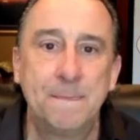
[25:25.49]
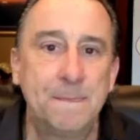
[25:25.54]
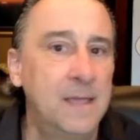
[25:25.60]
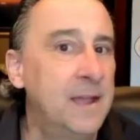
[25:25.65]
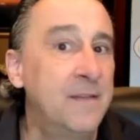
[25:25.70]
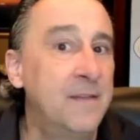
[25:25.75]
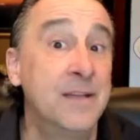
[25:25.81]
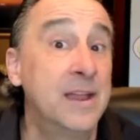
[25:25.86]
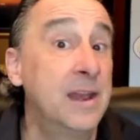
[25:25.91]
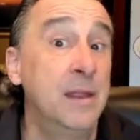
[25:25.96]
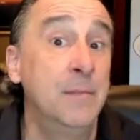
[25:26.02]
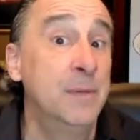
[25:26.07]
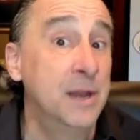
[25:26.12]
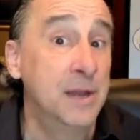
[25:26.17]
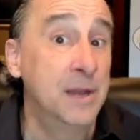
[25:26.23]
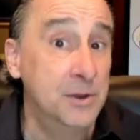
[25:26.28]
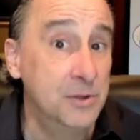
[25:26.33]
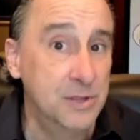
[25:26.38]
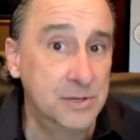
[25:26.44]
I don't have
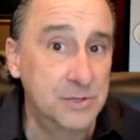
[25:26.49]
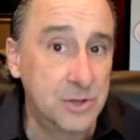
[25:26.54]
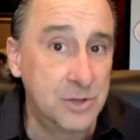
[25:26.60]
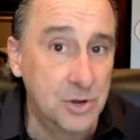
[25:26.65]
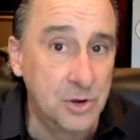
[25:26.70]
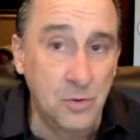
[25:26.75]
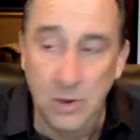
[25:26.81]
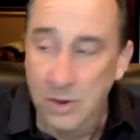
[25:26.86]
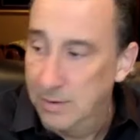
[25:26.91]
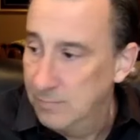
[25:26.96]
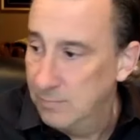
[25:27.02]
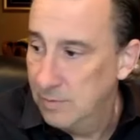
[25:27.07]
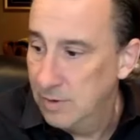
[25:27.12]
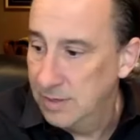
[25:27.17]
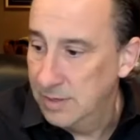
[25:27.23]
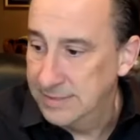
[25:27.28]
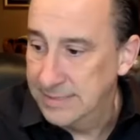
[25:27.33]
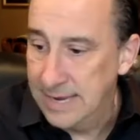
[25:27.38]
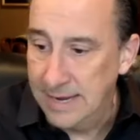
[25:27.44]
anybody do this. Go to a,
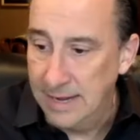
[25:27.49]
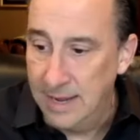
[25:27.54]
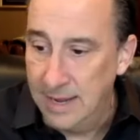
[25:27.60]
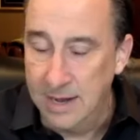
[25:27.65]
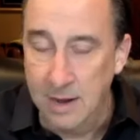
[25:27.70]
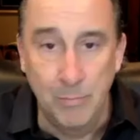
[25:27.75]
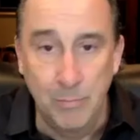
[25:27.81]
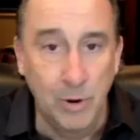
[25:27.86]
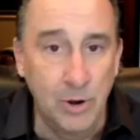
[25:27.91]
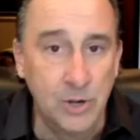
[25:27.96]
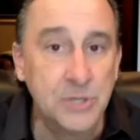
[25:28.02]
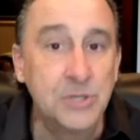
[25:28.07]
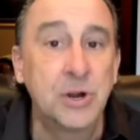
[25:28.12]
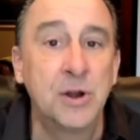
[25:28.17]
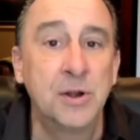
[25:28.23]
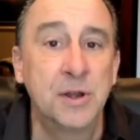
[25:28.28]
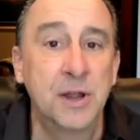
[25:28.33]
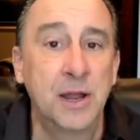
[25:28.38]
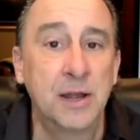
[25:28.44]
a site like a
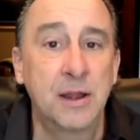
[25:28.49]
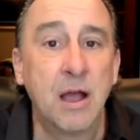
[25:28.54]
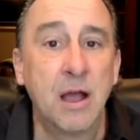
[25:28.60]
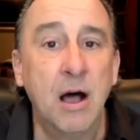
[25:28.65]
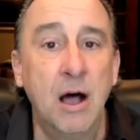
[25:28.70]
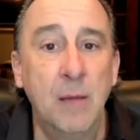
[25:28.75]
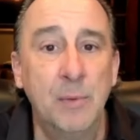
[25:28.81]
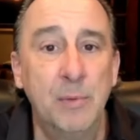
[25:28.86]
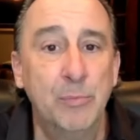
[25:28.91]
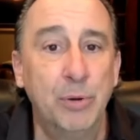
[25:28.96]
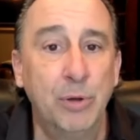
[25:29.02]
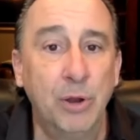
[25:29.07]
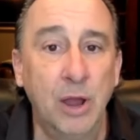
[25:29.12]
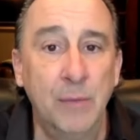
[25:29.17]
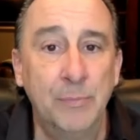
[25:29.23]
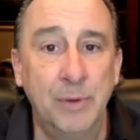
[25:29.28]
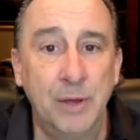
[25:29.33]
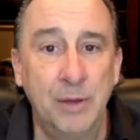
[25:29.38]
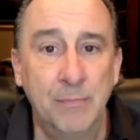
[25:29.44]
barchart.com and pull
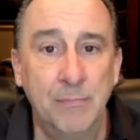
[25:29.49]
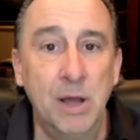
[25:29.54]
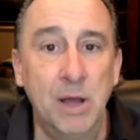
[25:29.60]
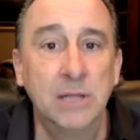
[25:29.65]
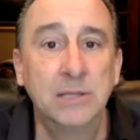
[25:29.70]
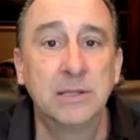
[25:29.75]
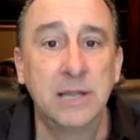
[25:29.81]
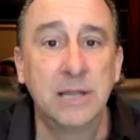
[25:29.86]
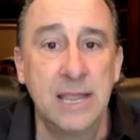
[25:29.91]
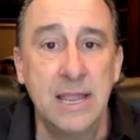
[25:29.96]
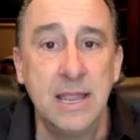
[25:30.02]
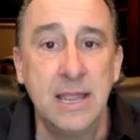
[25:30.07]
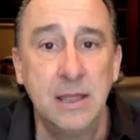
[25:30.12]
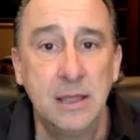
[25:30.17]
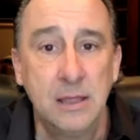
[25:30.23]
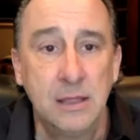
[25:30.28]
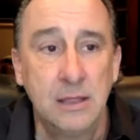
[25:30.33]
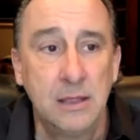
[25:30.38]
up a monthly,